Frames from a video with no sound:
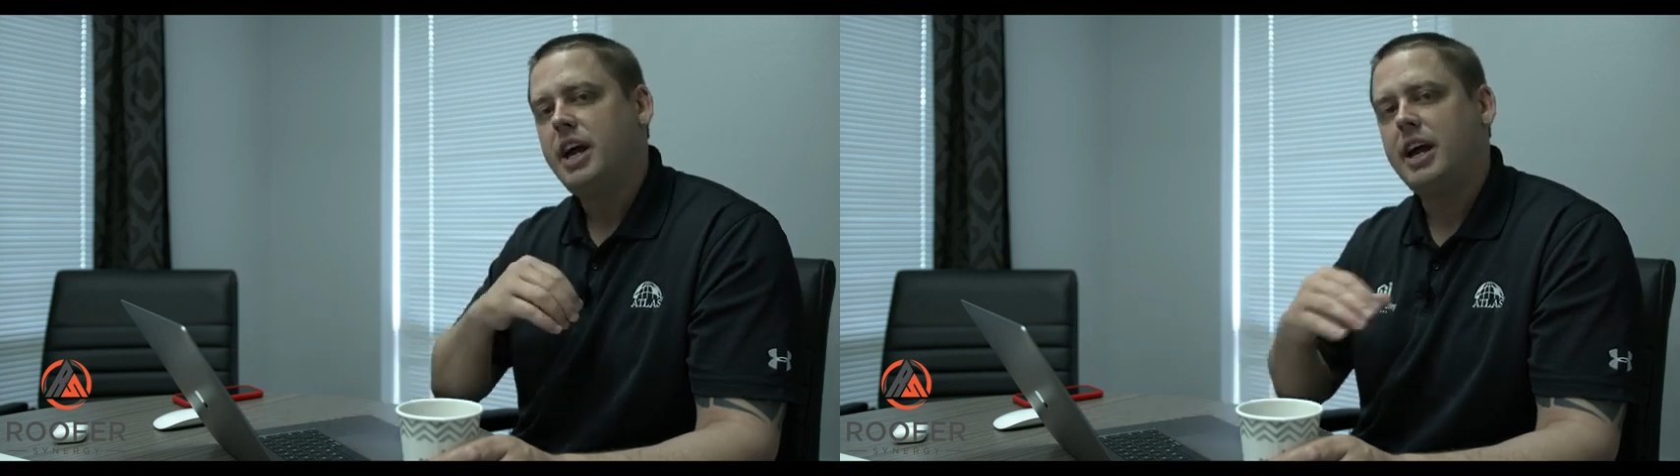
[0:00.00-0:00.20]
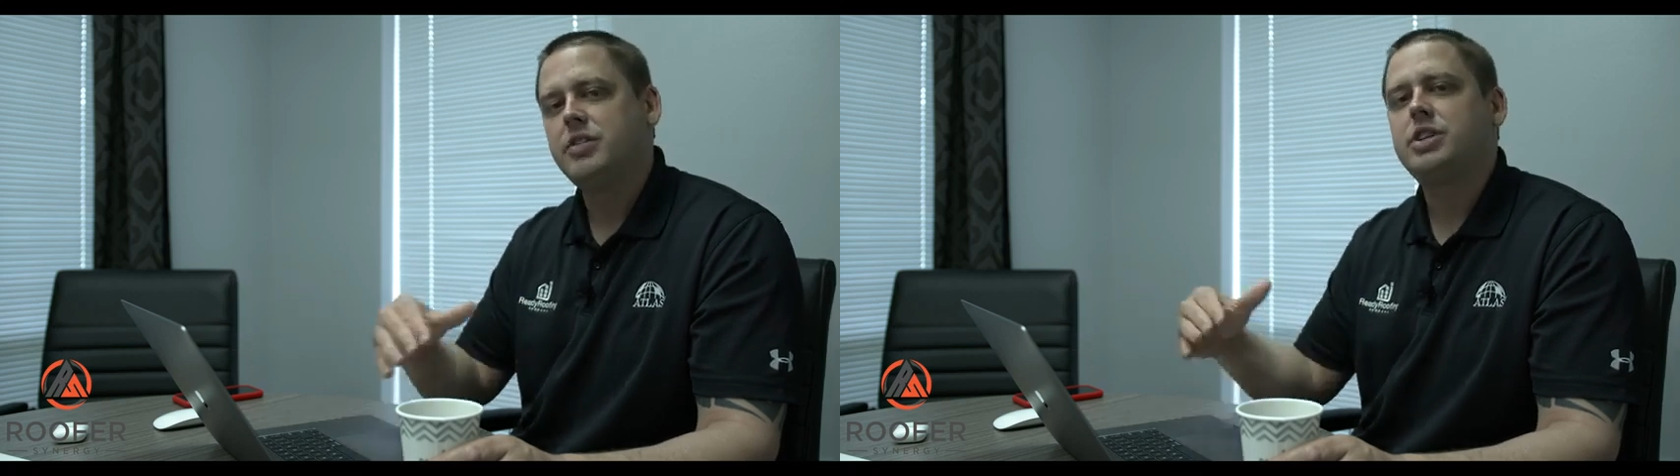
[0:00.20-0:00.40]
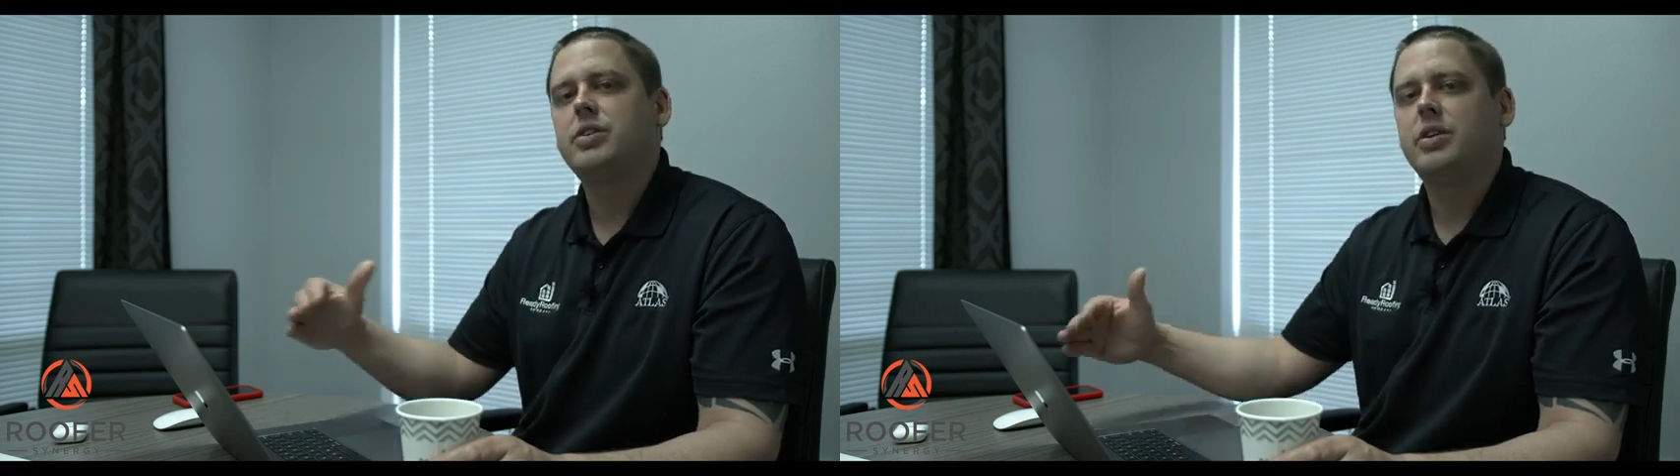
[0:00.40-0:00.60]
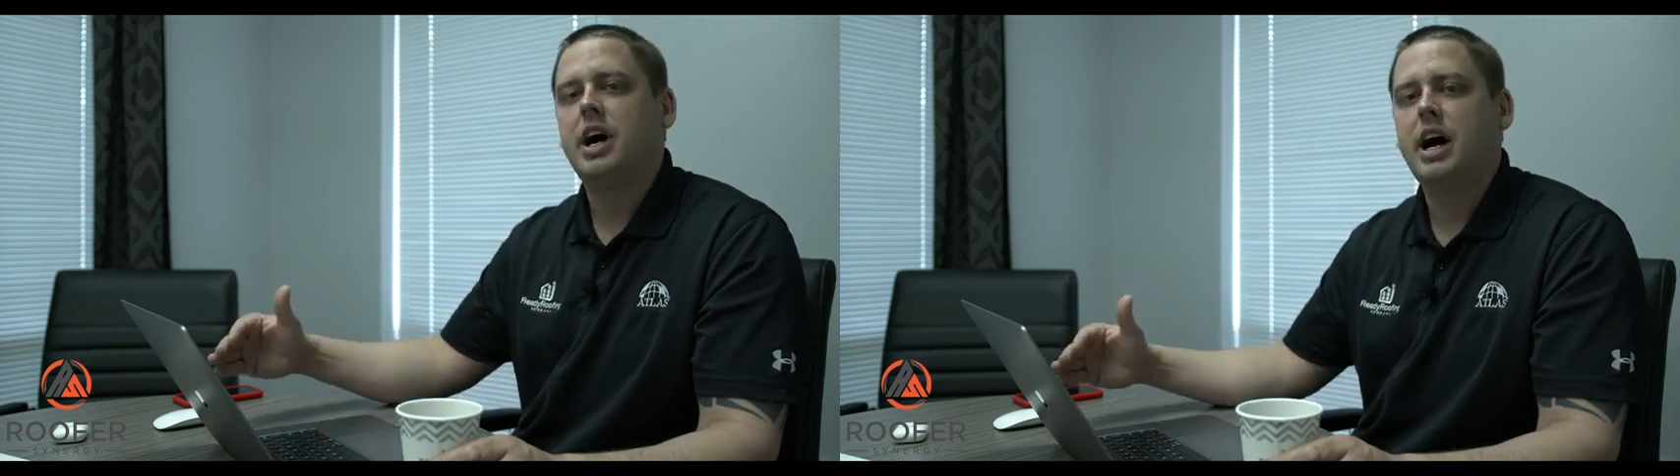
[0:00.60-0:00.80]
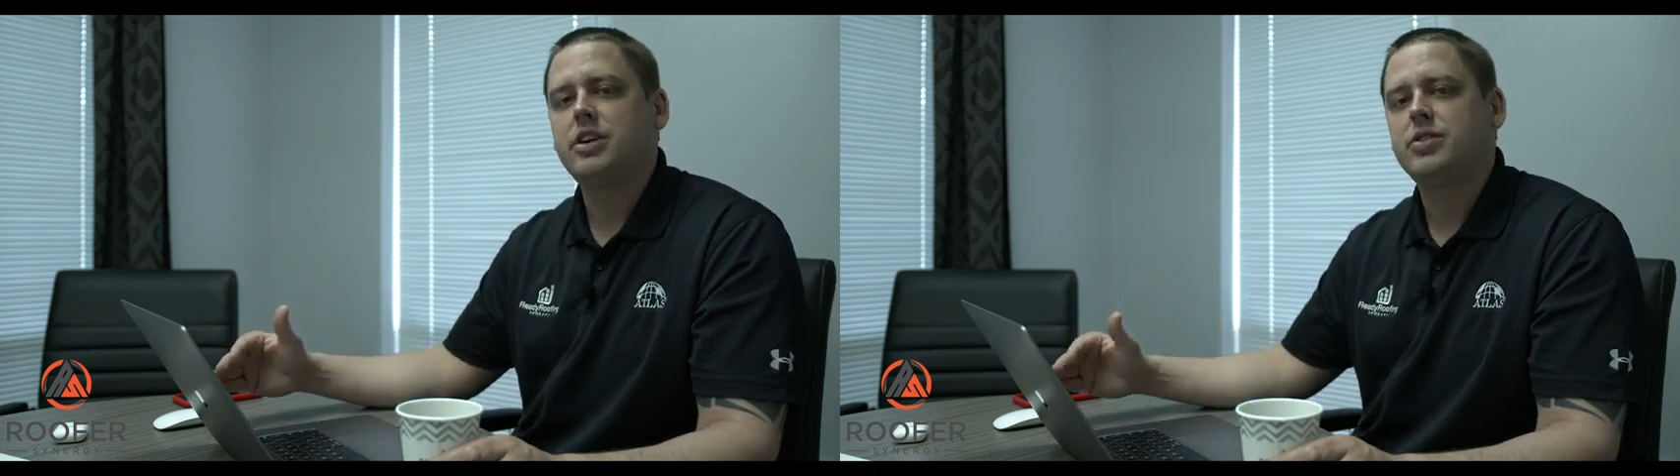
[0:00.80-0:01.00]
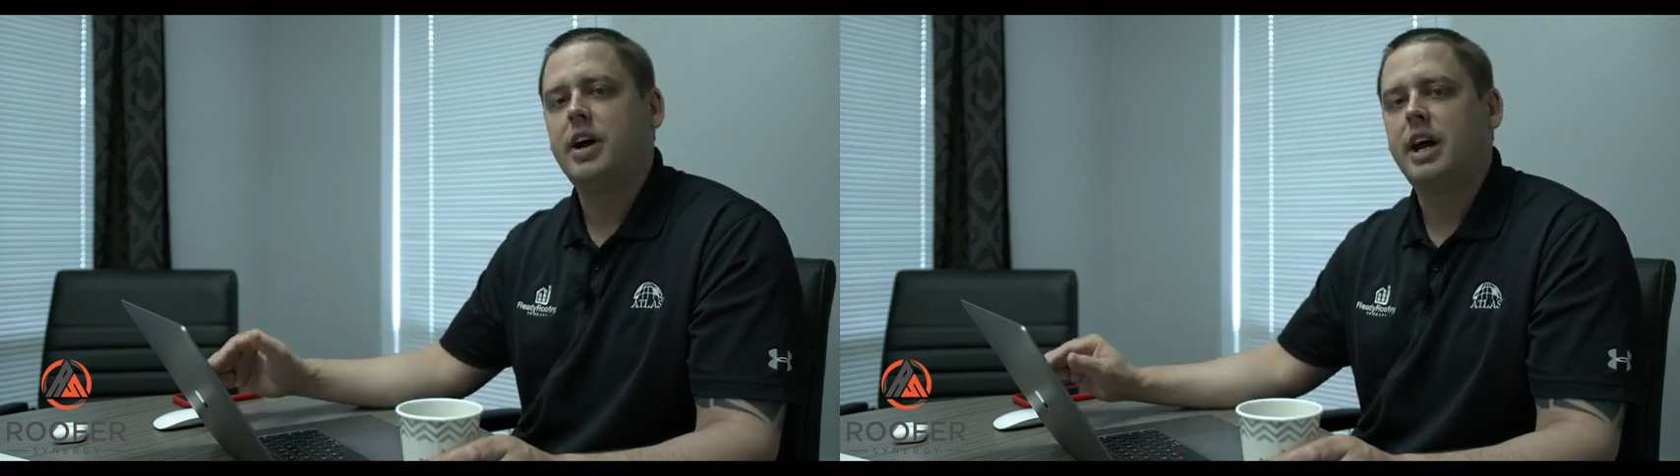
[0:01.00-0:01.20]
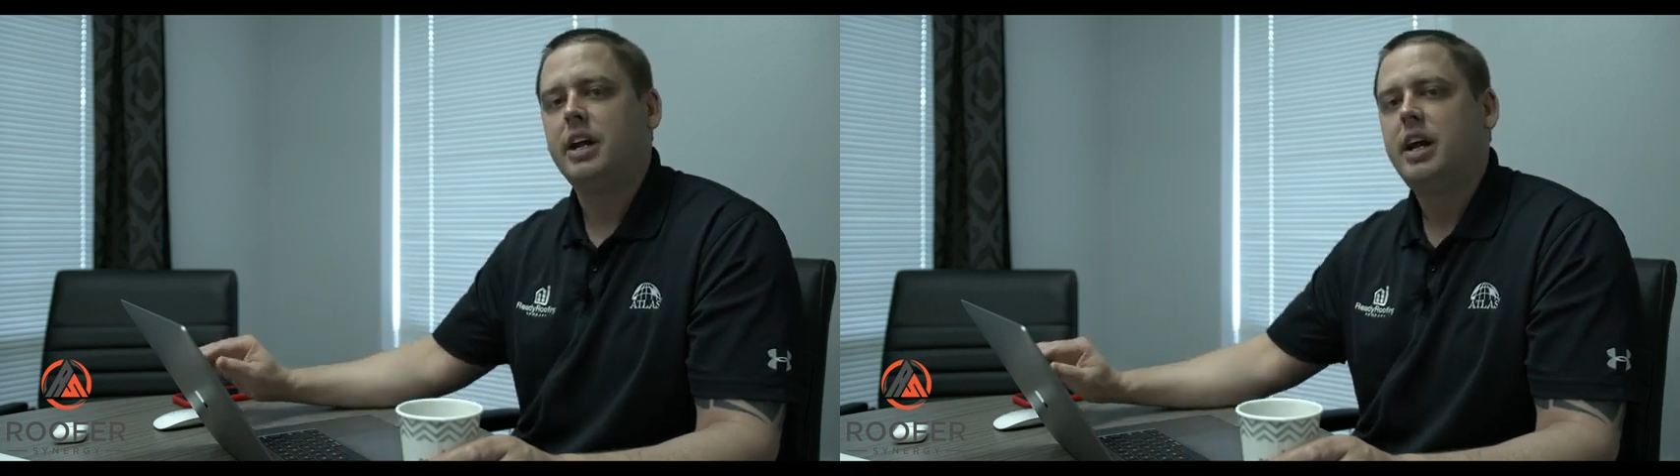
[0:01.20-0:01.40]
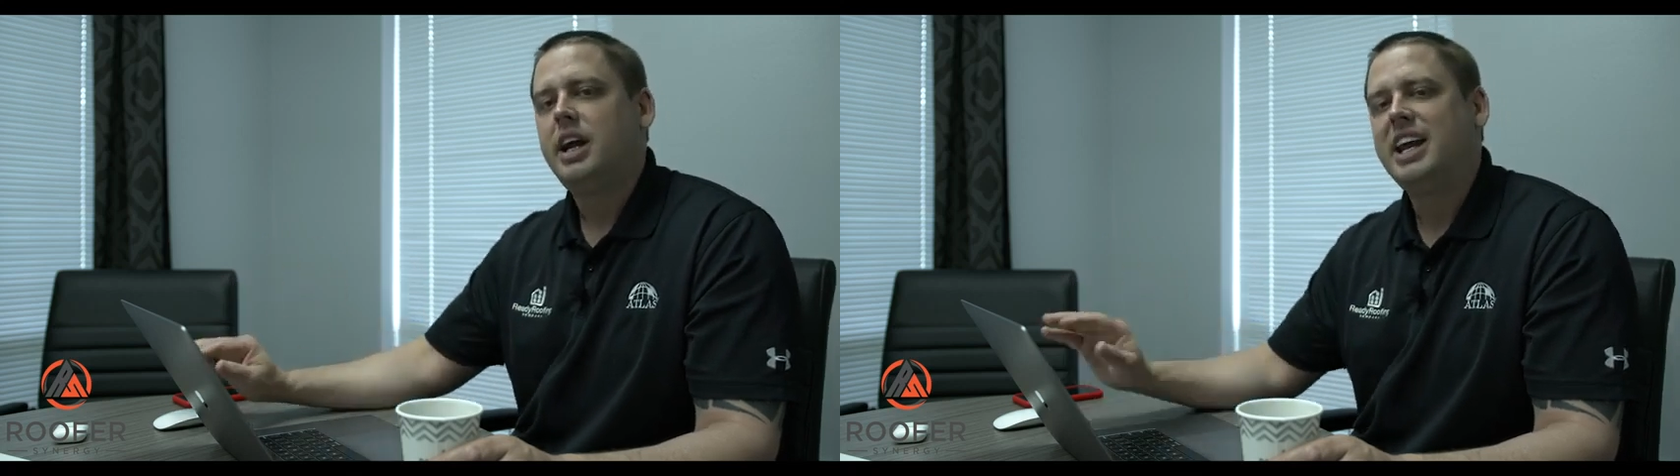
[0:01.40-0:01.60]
every single contract,